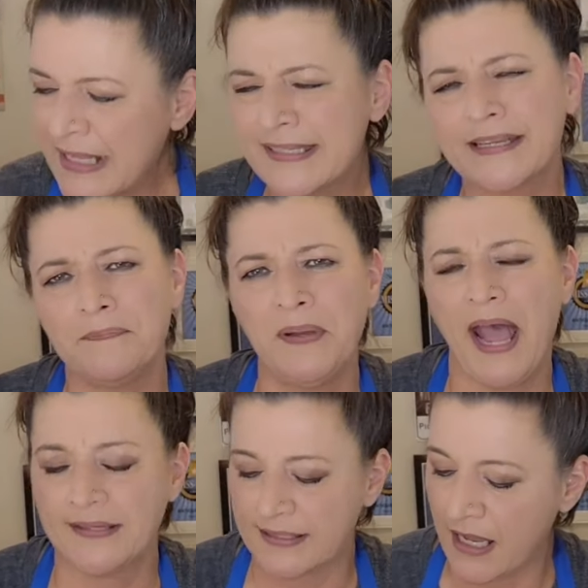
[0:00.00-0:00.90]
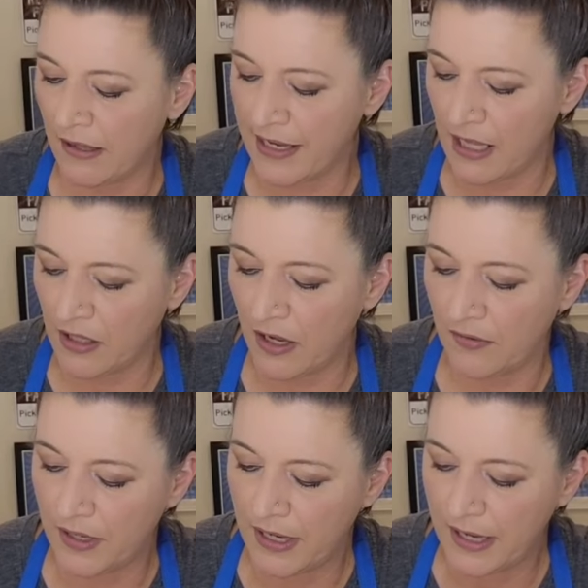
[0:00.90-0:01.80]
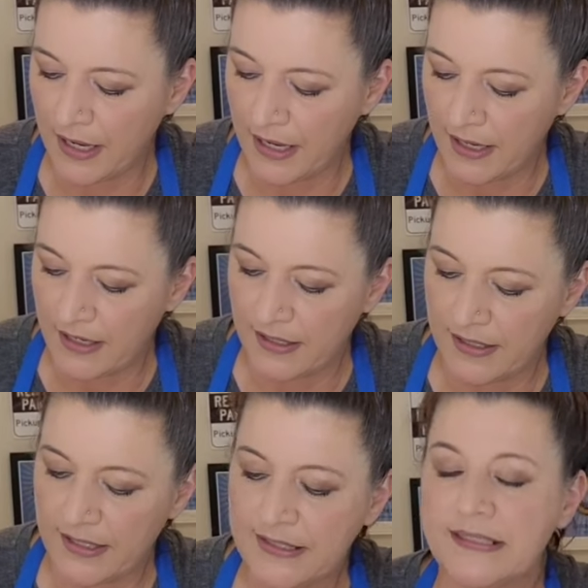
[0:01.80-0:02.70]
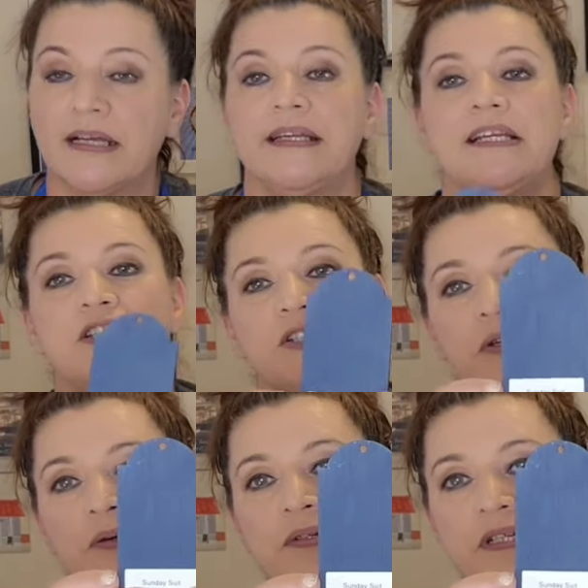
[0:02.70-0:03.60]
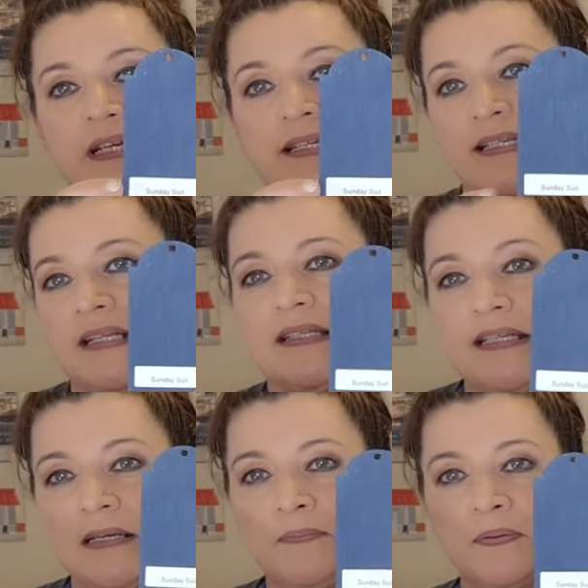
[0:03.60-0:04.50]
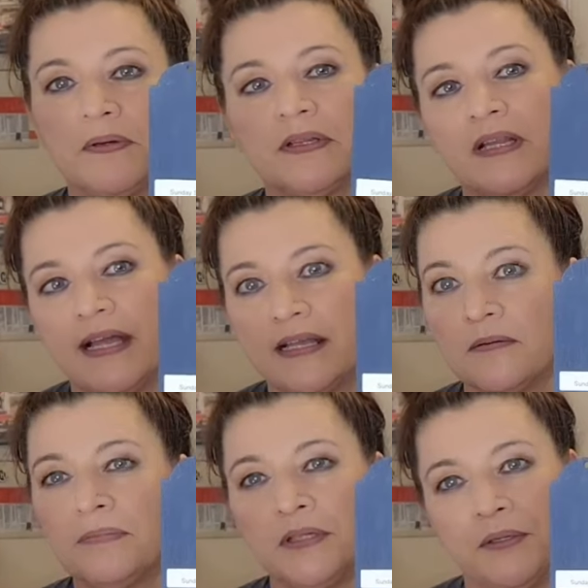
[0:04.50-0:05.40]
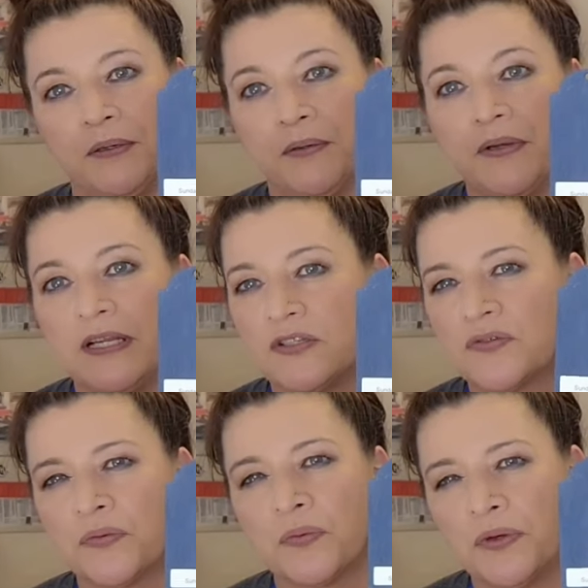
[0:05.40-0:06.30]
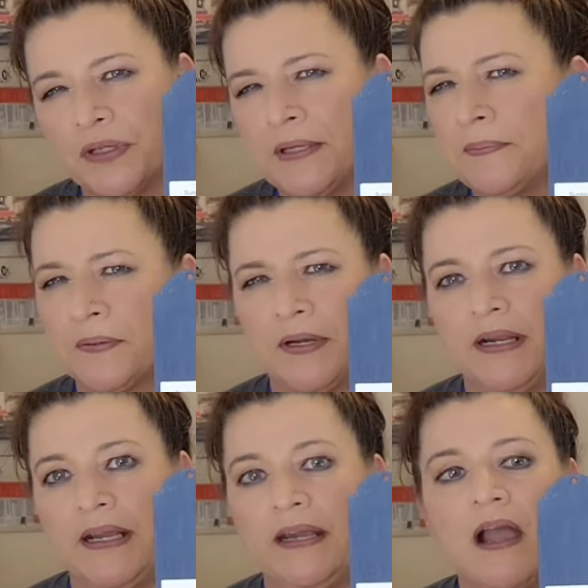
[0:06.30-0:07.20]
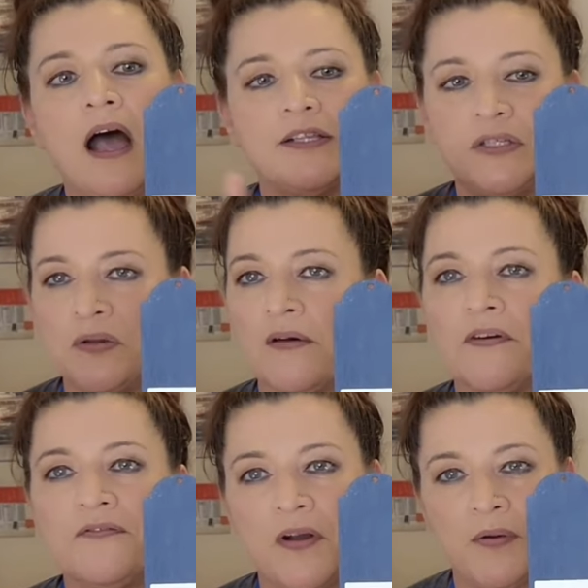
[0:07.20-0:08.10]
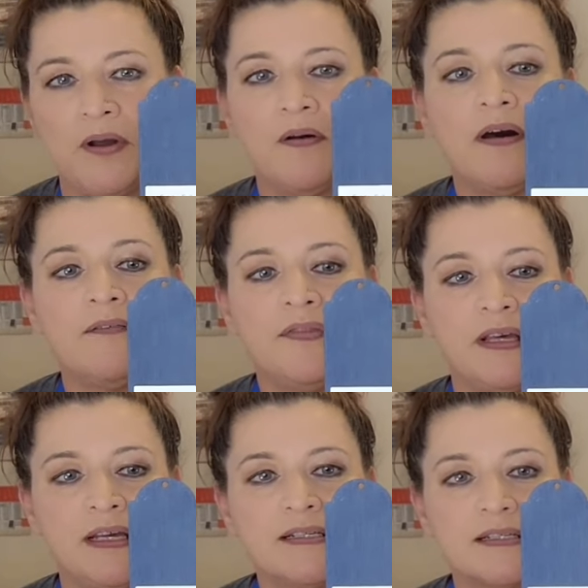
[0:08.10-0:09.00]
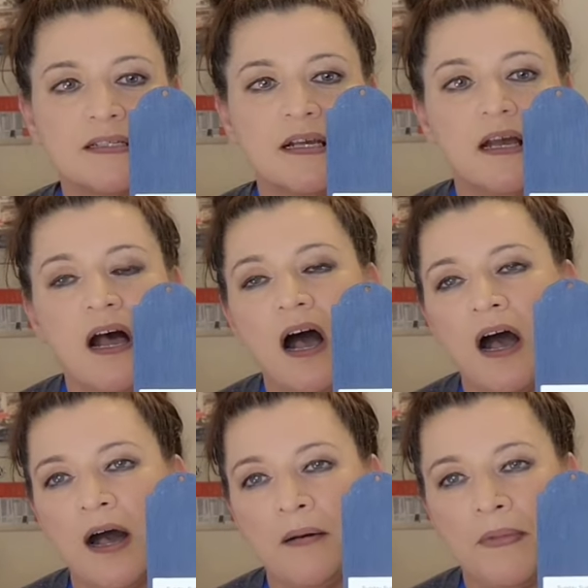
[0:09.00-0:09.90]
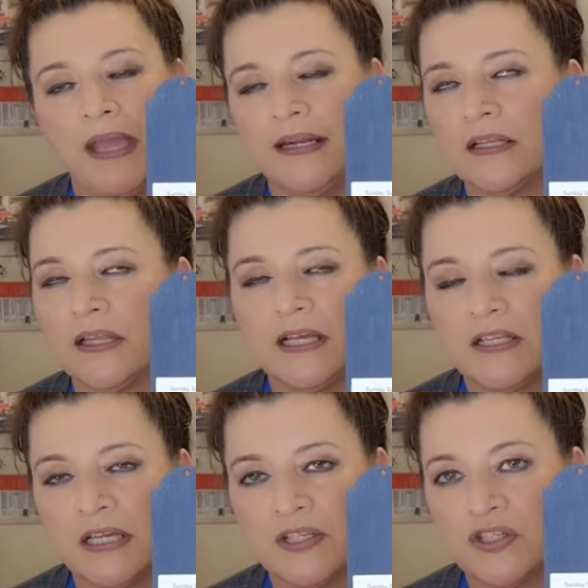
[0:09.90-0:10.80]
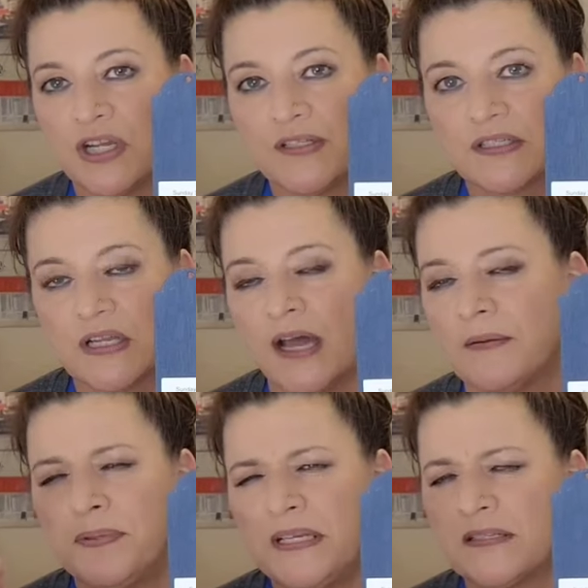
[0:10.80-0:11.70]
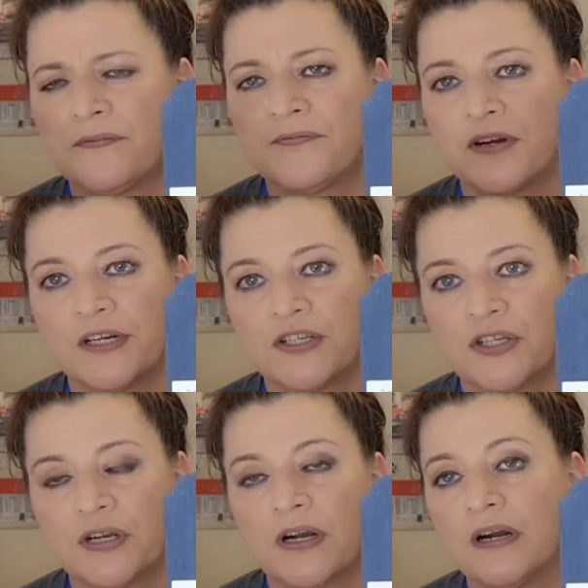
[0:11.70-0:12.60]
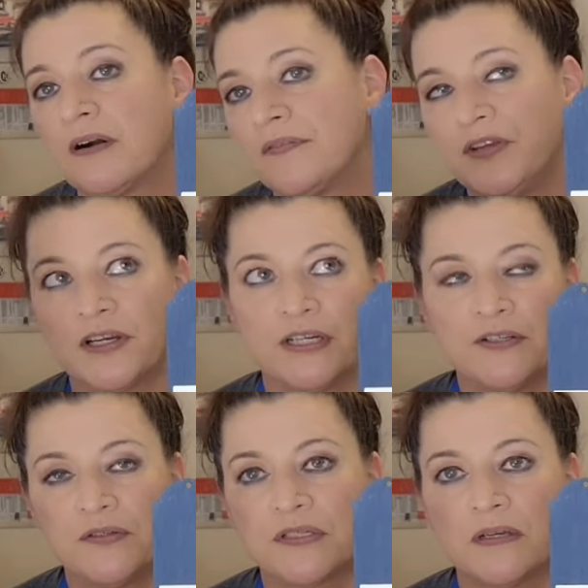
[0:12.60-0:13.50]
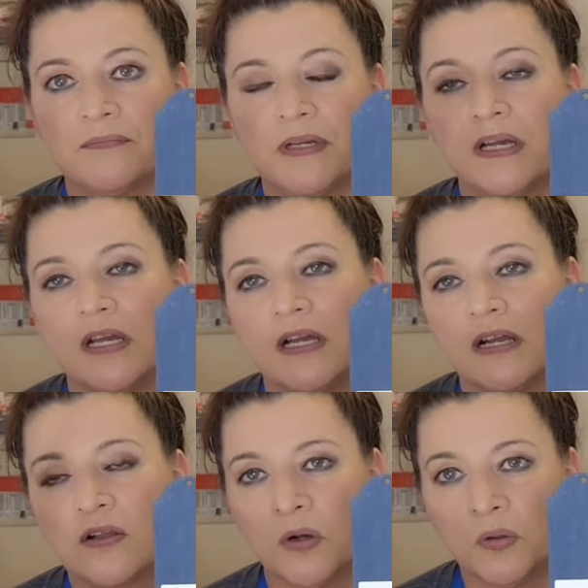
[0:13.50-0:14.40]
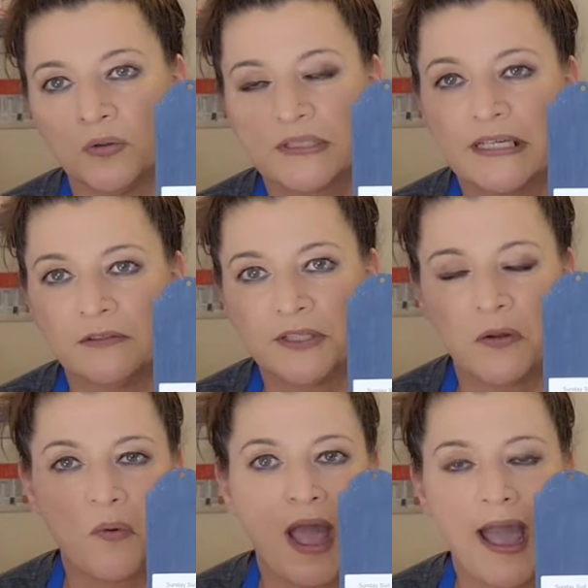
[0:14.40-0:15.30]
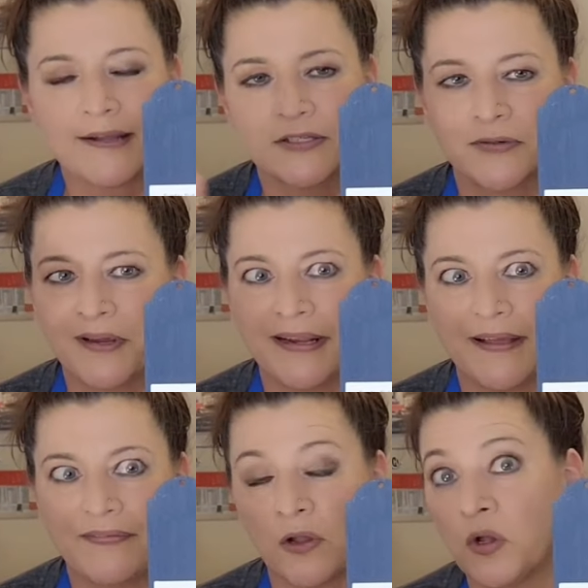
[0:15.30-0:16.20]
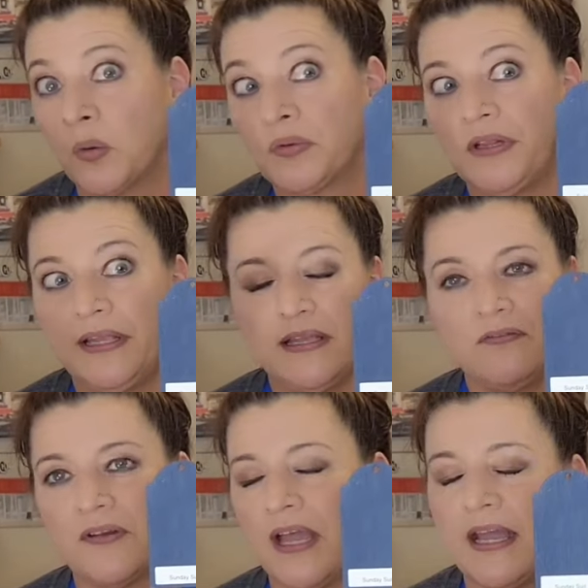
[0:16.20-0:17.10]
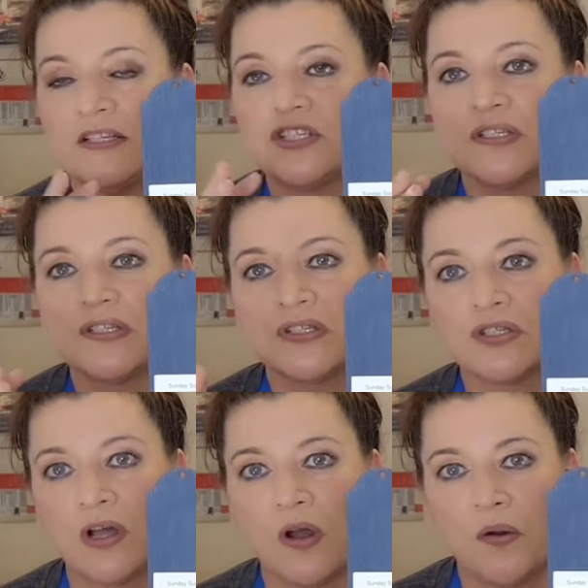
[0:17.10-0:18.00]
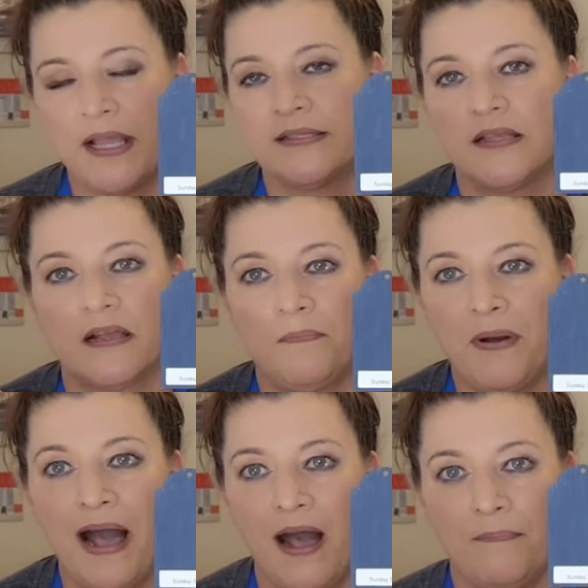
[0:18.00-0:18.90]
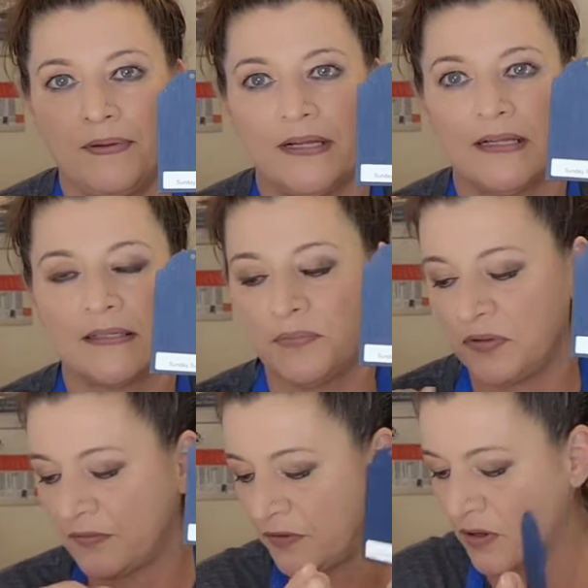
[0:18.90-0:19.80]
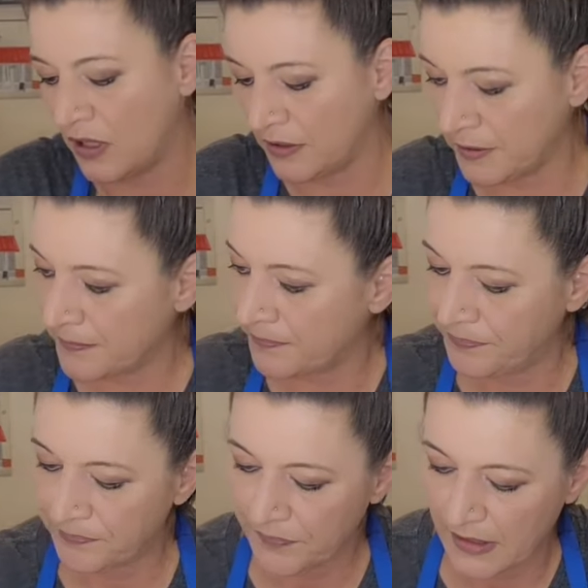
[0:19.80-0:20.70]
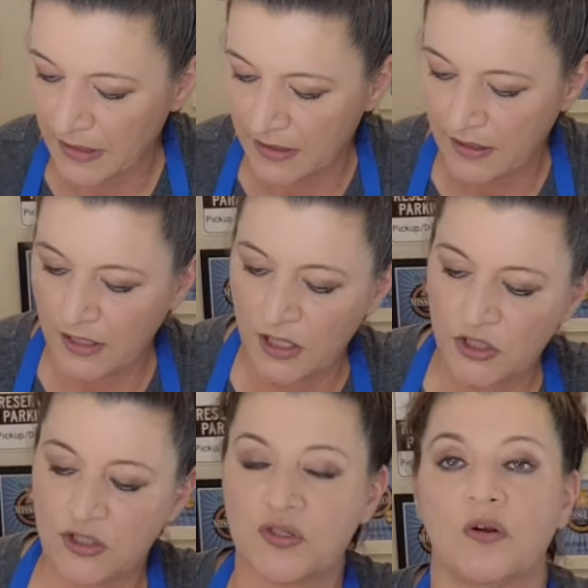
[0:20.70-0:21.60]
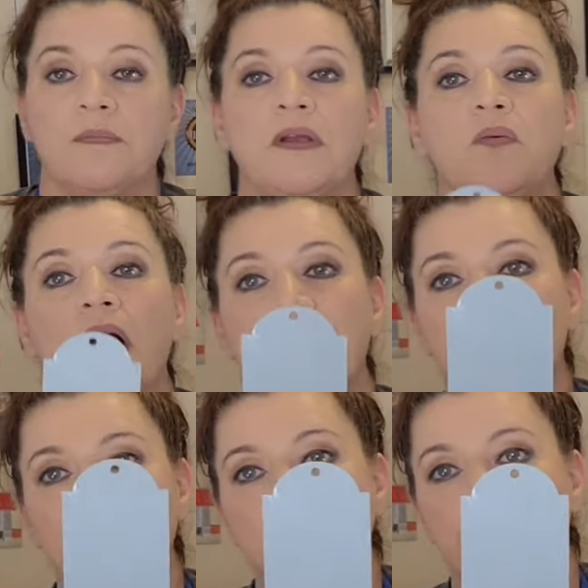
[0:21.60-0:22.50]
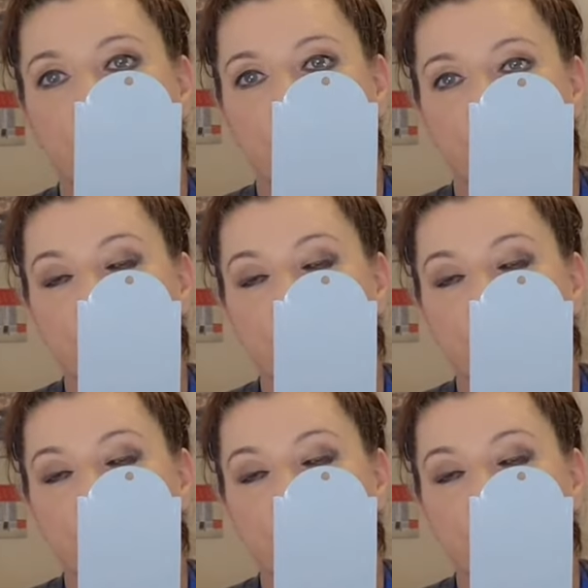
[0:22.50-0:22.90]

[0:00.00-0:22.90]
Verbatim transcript: It's like a pastel yellow. Sunday Suit is a deep like blue. It's really pretty. I do have a photo of this um, and it, it, it just on a piece of furniture or if you're going to do some gold gilding wax or any other gold leaf it's just so it's like a pop it's a beautiful color stormy weather